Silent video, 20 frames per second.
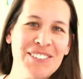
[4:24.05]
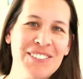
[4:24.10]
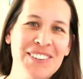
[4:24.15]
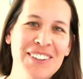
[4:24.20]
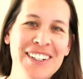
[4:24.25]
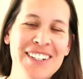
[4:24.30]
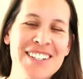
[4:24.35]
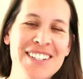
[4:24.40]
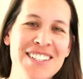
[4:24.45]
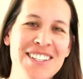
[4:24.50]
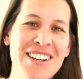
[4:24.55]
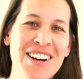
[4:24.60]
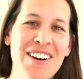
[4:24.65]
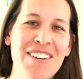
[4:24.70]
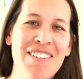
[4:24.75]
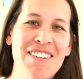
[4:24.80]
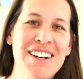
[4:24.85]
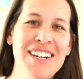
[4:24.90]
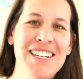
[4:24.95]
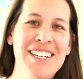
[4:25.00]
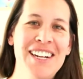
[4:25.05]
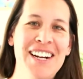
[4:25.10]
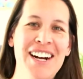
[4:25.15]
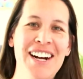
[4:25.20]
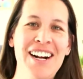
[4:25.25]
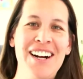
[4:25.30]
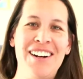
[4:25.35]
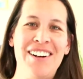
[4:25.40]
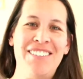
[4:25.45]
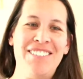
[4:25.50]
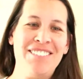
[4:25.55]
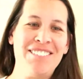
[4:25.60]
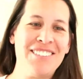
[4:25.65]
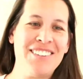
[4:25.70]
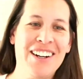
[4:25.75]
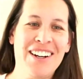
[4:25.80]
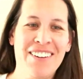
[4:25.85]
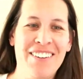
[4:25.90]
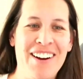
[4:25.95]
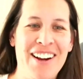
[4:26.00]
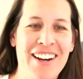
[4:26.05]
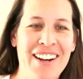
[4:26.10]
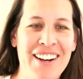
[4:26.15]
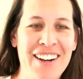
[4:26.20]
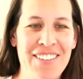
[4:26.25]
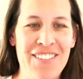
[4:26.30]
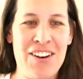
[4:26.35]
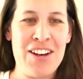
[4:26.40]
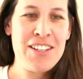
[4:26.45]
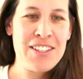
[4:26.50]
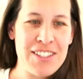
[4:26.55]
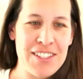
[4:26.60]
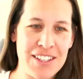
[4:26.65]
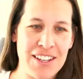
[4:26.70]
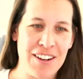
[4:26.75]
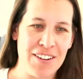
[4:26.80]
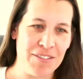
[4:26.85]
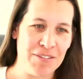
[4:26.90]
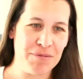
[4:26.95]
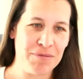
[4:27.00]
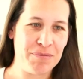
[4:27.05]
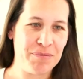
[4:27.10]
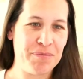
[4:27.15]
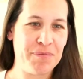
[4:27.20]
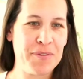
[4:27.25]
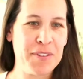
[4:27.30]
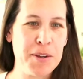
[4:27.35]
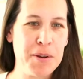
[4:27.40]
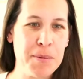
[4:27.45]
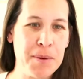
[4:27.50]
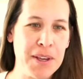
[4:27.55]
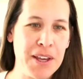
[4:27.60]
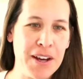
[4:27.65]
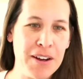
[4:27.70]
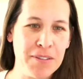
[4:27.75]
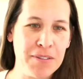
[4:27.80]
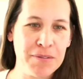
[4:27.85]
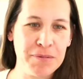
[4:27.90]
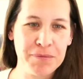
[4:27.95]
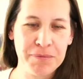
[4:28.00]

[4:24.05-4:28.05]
What is going on? Alright, anyways, so here we go.